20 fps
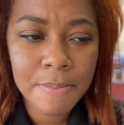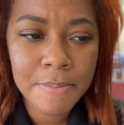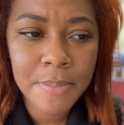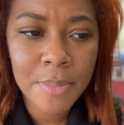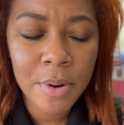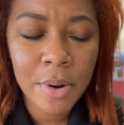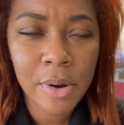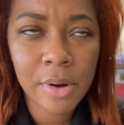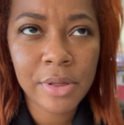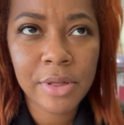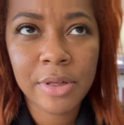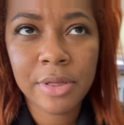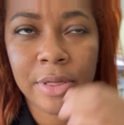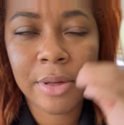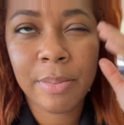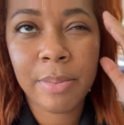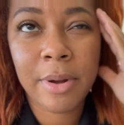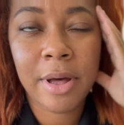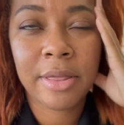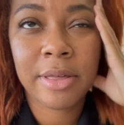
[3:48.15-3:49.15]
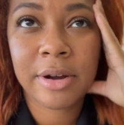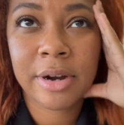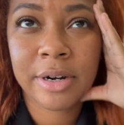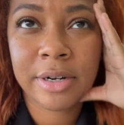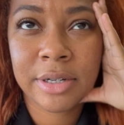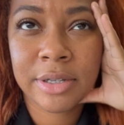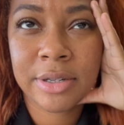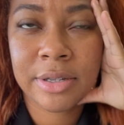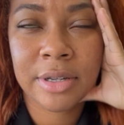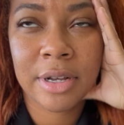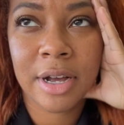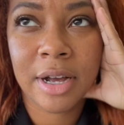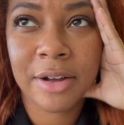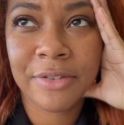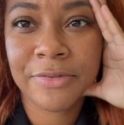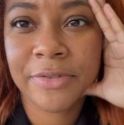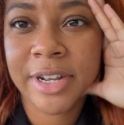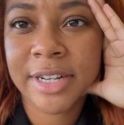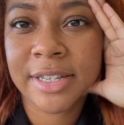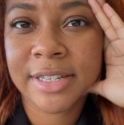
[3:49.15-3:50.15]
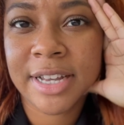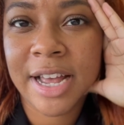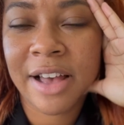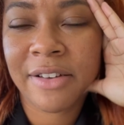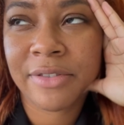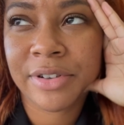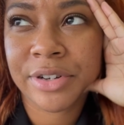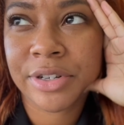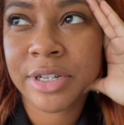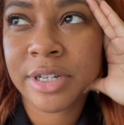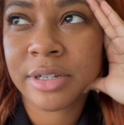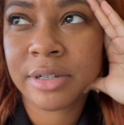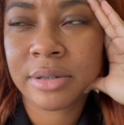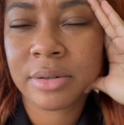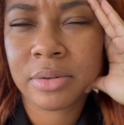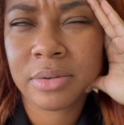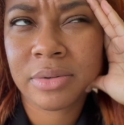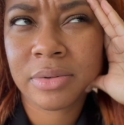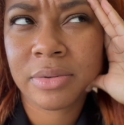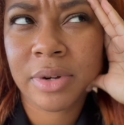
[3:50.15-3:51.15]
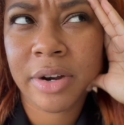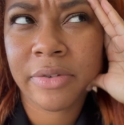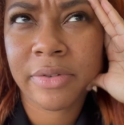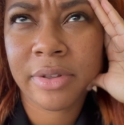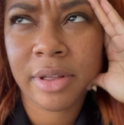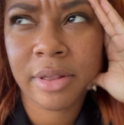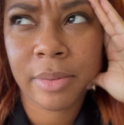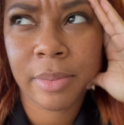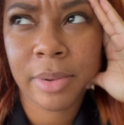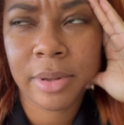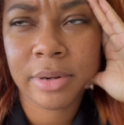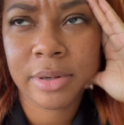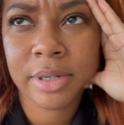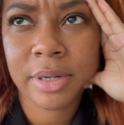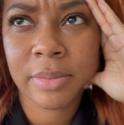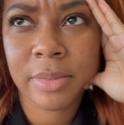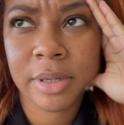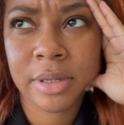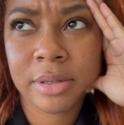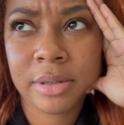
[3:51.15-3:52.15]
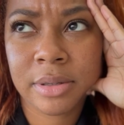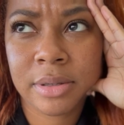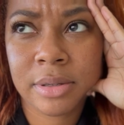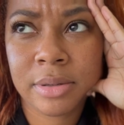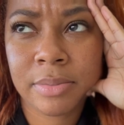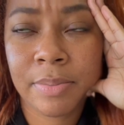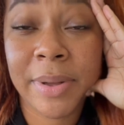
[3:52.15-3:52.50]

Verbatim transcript: both the brothers, uh, Fred Savage and whatever the other brother's name is,